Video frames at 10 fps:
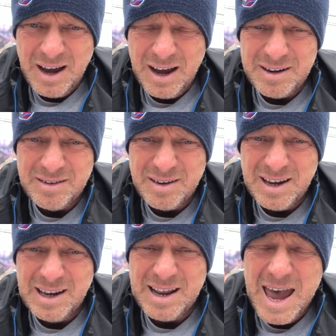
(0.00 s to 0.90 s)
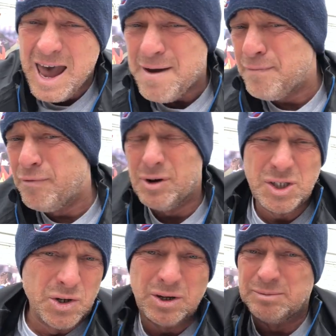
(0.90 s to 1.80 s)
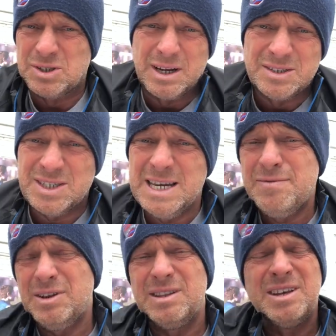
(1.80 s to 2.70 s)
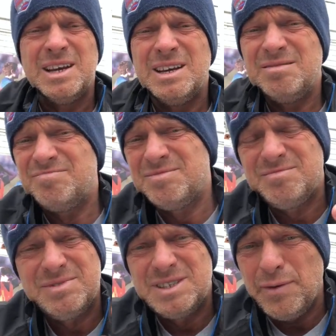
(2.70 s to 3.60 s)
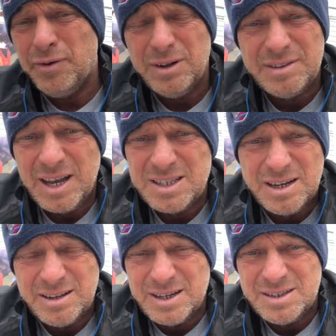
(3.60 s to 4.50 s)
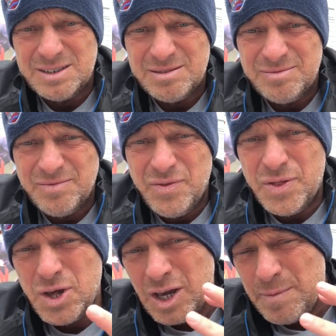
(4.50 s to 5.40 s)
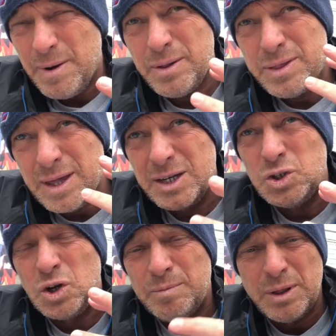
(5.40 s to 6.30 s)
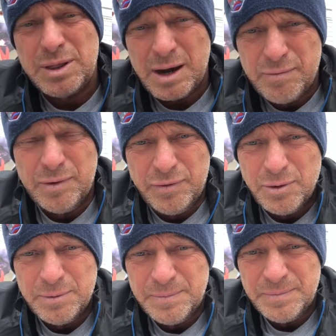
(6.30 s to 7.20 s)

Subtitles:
And in every circumstance, even in difficult days like this, think about the things you can be thankful for.